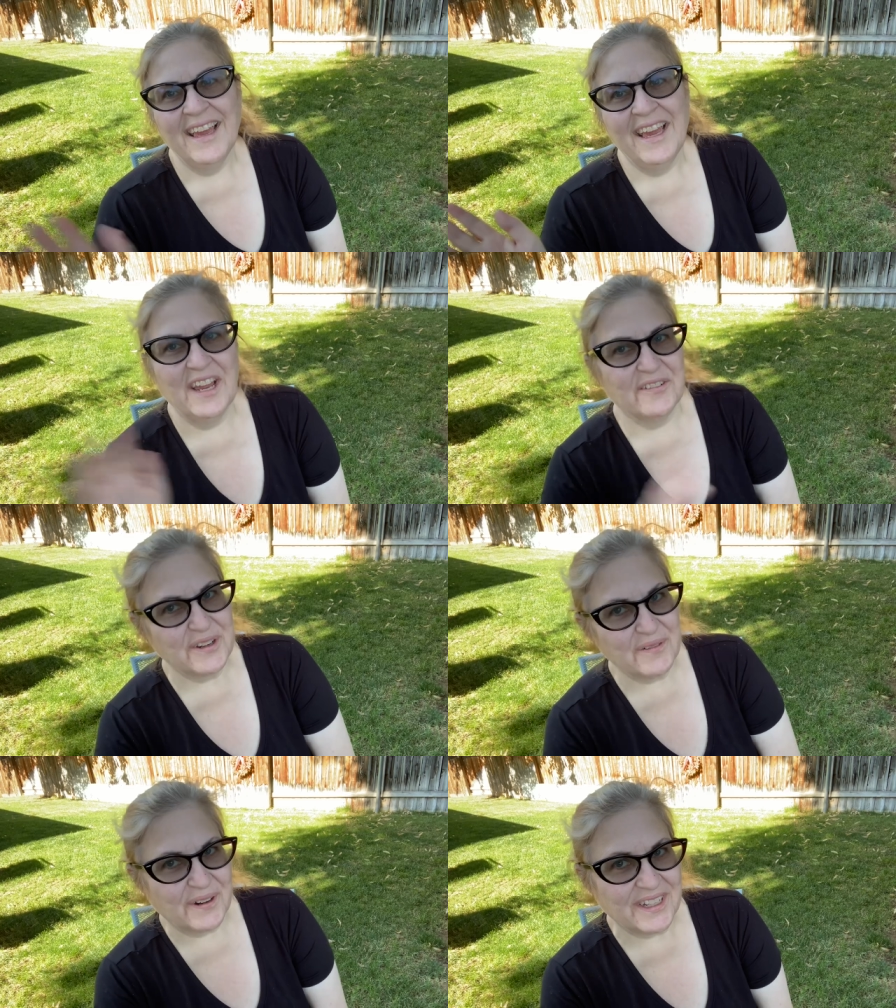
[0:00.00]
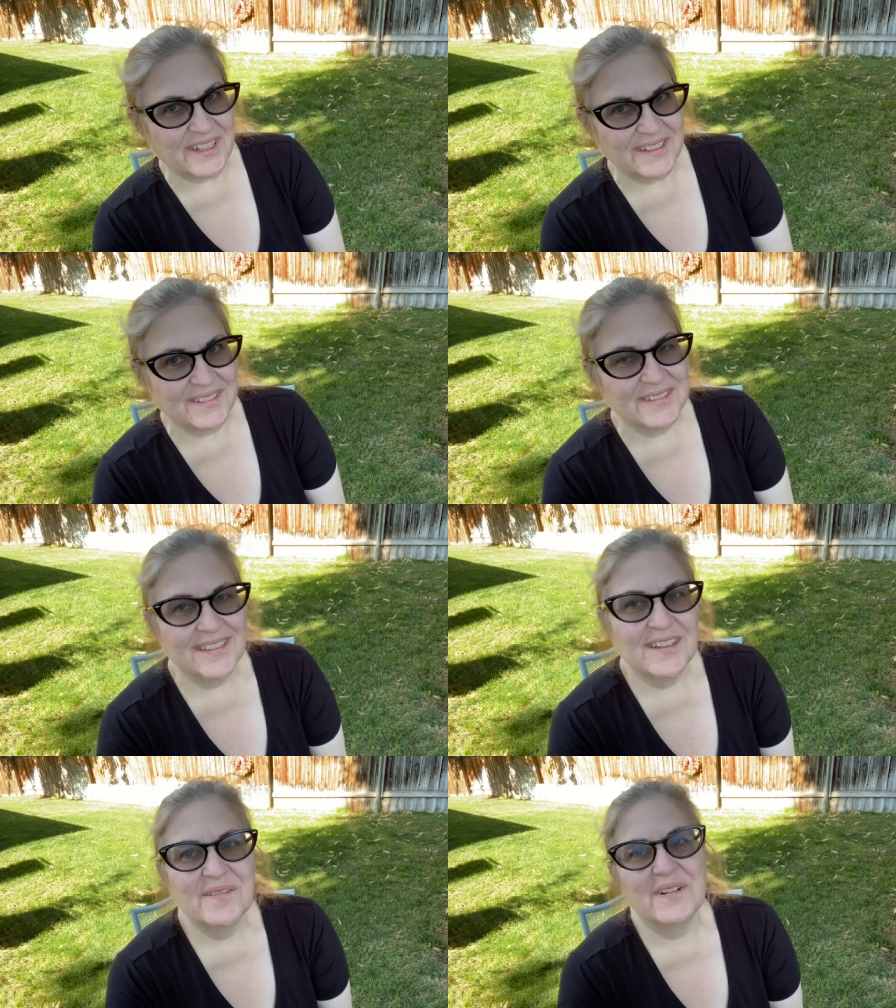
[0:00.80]
Hey
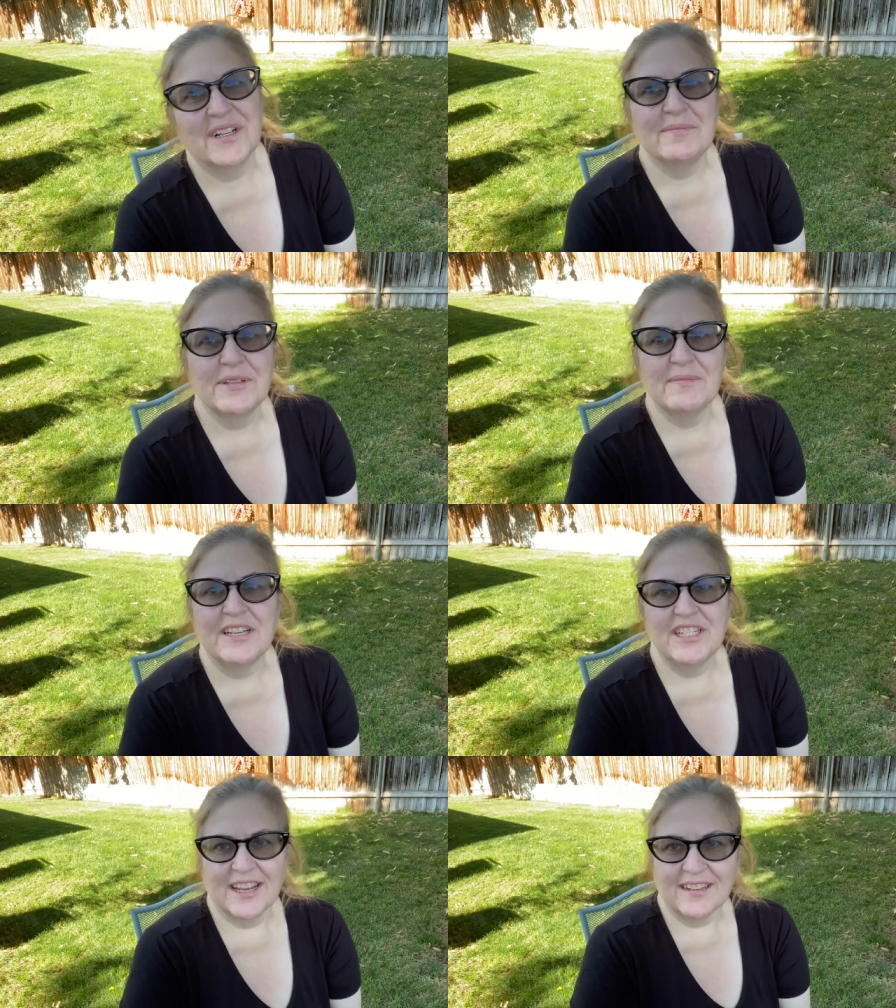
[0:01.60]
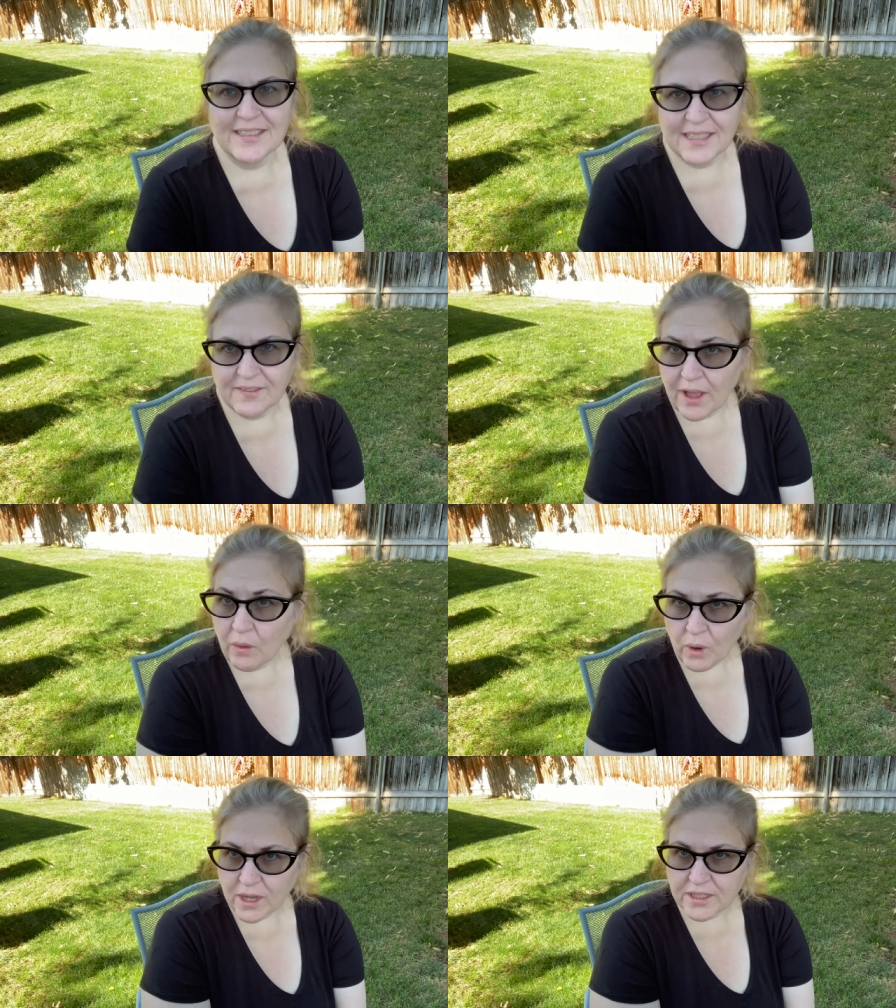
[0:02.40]
everyone, welcome to my channel
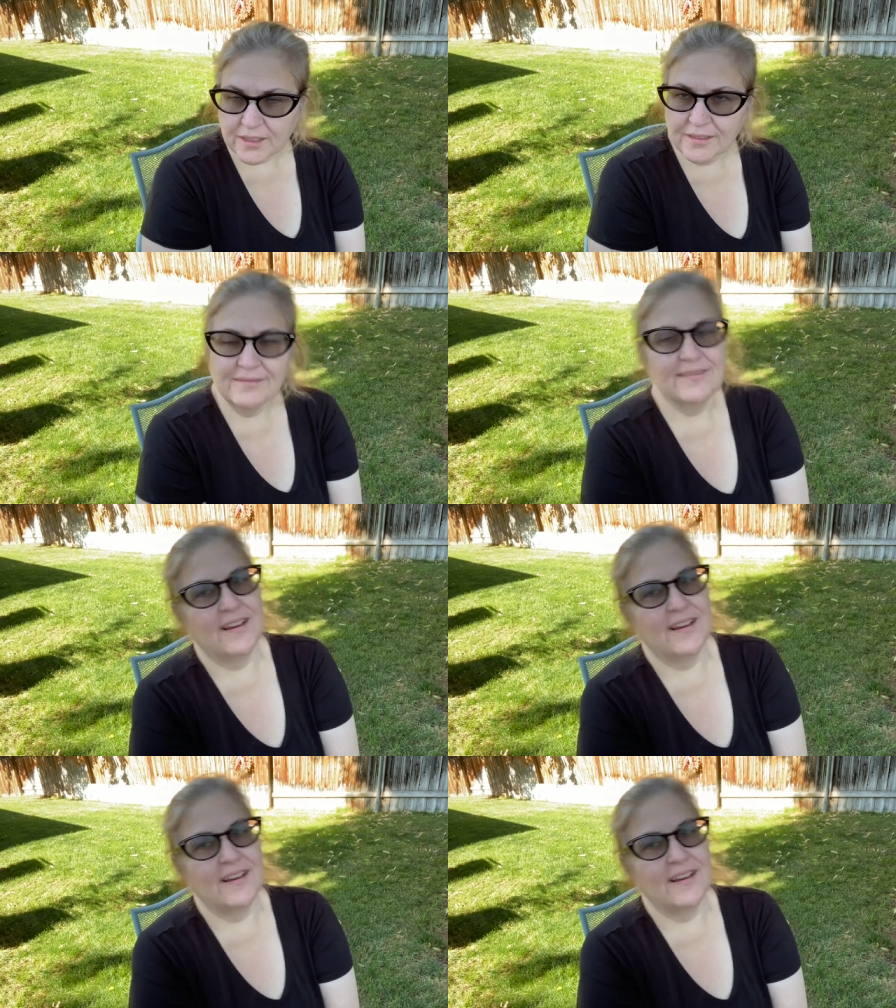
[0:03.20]
SeeValWander.